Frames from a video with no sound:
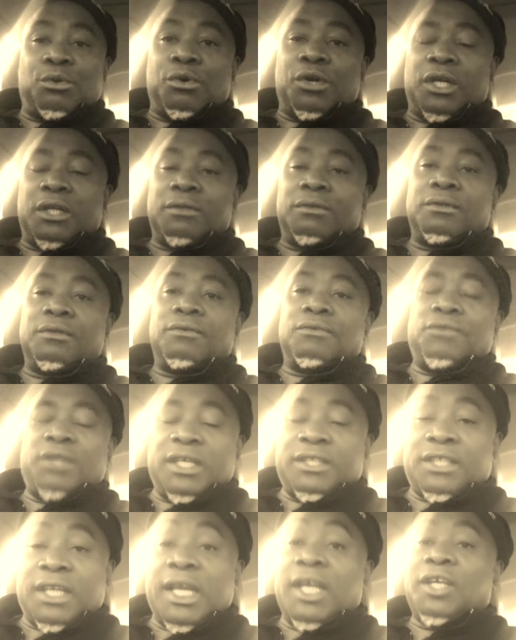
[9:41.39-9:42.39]
on,
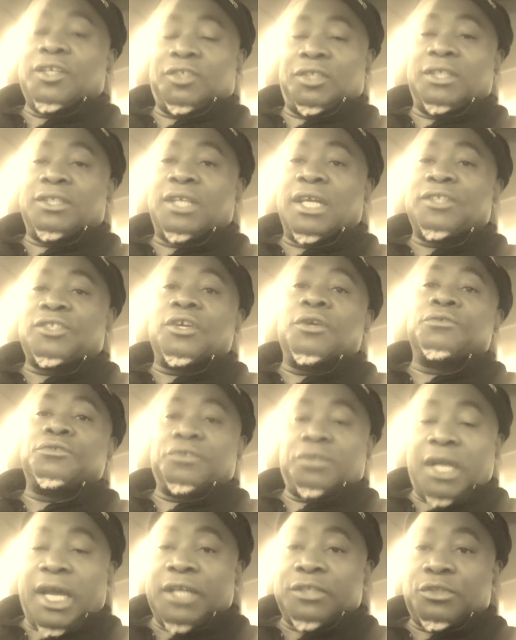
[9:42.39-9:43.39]
that's energy that turns
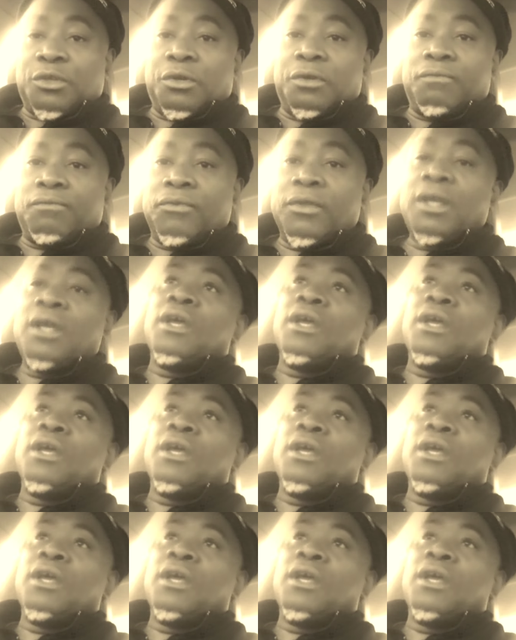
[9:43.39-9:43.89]
your lights on.